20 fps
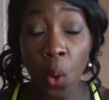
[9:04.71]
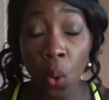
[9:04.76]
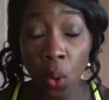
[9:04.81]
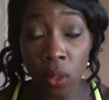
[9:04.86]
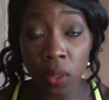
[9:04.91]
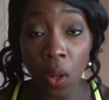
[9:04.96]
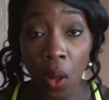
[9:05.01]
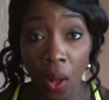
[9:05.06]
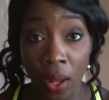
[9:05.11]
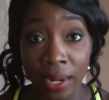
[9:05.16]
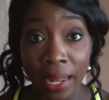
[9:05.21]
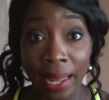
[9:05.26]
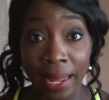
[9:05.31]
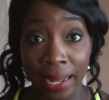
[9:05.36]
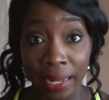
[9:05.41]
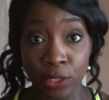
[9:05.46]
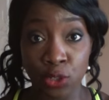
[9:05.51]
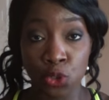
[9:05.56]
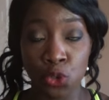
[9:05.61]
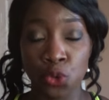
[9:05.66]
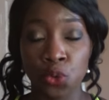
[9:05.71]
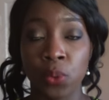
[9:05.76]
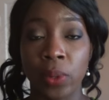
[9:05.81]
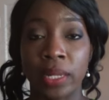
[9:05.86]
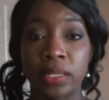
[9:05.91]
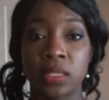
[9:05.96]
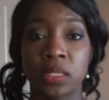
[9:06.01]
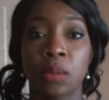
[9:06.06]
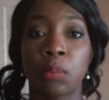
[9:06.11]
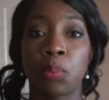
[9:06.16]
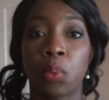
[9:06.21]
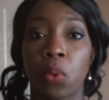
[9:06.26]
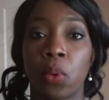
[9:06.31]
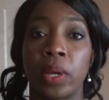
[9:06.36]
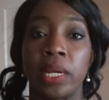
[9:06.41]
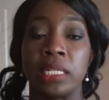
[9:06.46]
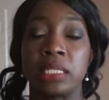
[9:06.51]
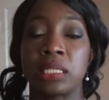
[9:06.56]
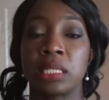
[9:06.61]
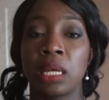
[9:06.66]
hold on, I had to at some
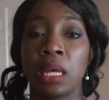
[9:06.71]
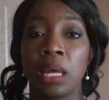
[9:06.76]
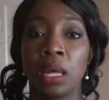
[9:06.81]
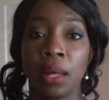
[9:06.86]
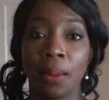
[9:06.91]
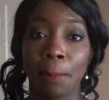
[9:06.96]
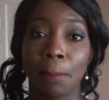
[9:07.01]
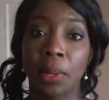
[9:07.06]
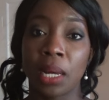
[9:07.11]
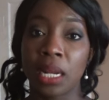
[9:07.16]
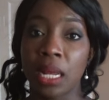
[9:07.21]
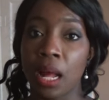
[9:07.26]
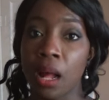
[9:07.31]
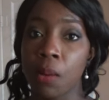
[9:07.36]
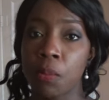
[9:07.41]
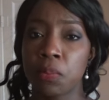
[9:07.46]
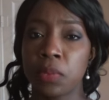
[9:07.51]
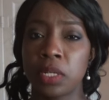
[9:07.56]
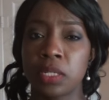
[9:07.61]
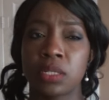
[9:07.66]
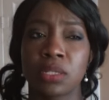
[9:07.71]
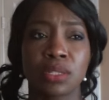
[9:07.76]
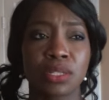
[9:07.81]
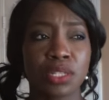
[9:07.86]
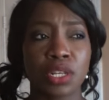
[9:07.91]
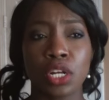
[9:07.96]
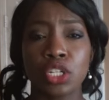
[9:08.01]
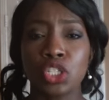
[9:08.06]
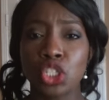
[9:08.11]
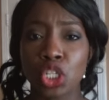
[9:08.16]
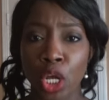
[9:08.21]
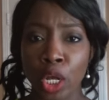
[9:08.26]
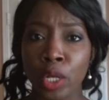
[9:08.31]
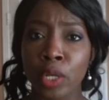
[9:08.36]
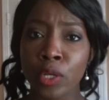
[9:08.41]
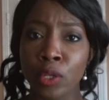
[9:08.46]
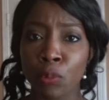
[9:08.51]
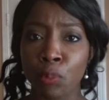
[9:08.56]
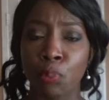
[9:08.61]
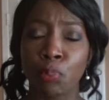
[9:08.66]
point, but it's such a
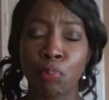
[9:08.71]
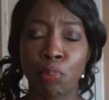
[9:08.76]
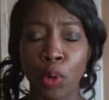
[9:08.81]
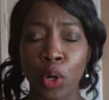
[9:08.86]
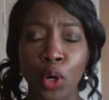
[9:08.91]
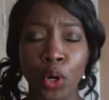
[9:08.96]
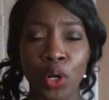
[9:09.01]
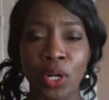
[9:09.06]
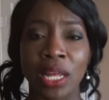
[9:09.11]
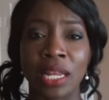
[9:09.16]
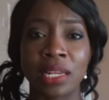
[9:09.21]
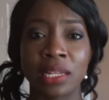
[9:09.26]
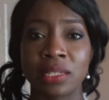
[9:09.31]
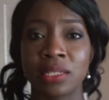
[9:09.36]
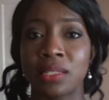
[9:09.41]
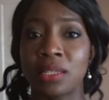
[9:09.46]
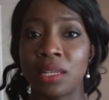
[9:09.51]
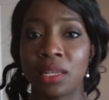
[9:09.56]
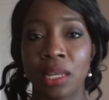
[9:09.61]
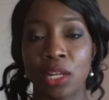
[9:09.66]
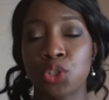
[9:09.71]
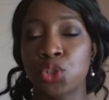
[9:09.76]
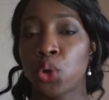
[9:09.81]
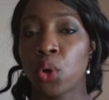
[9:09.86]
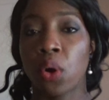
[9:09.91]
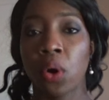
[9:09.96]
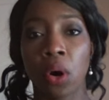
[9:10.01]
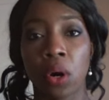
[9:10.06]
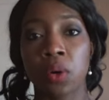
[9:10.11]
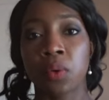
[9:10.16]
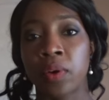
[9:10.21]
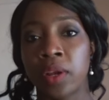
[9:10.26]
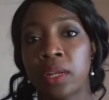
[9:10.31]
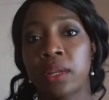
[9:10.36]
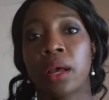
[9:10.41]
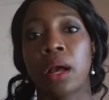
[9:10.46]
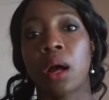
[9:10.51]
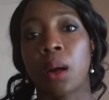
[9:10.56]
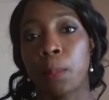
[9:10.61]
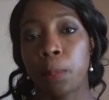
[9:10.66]
good burn, and it gets your heart
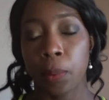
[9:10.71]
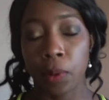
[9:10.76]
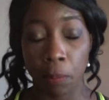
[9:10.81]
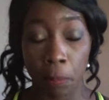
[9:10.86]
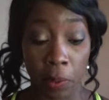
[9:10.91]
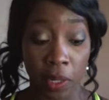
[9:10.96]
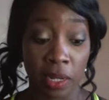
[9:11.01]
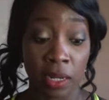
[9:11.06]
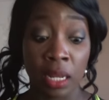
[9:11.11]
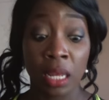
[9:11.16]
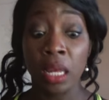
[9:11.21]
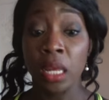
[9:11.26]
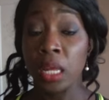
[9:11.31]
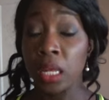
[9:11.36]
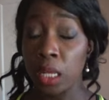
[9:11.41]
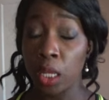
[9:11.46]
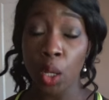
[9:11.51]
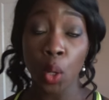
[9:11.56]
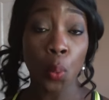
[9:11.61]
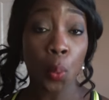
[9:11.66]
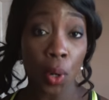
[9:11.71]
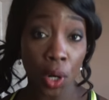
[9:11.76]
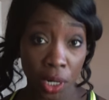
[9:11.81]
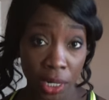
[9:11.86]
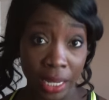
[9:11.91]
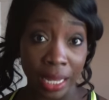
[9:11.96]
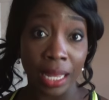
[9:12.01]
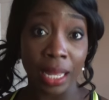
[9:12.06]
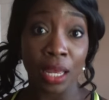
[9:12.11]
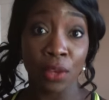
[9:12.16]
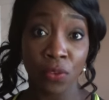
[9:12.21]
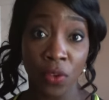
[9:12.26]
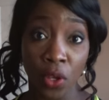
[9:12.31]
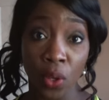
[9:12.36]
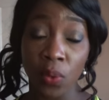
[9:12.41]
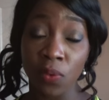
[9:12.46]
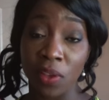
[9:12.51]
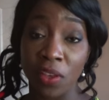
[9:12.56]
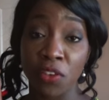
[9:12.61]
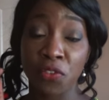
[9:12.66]
rate up. But you're working.
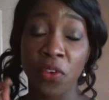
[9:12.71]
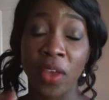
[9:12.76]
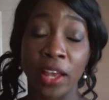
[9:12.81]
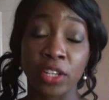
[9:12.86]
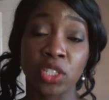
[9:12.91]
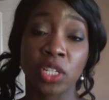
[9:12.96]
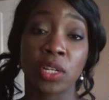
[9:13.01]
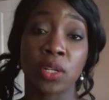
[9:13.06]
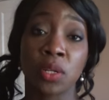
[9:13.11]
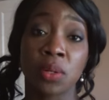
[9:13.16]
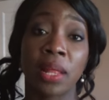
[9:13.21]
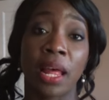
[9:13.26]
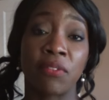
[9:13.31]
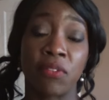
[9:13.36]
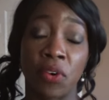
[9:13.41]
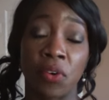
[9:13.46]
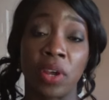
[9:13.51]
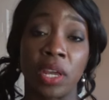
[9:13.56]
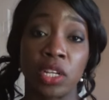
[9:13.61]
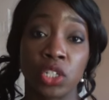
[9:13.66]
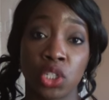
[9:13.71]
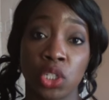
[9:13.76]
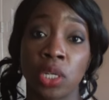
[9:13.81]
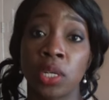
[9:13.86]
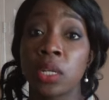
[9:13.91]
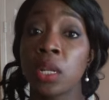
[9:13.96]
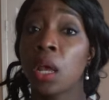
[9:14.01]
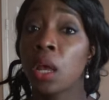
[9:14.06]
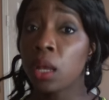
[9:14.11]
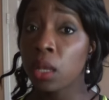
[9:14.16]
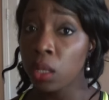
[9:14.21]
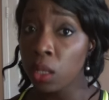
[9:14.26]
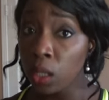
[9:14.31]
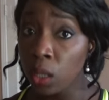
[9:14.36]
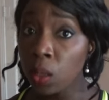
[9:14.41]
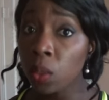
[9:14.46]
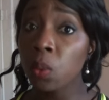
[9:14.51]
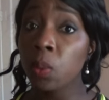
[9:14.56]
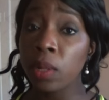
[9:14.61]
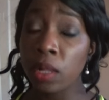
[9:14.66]
If you actually do that variation,
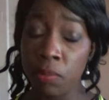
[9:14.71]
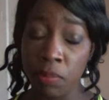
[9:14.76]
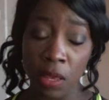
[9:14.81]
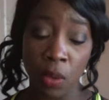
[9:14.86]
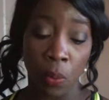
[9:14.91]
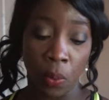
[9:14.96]
you will be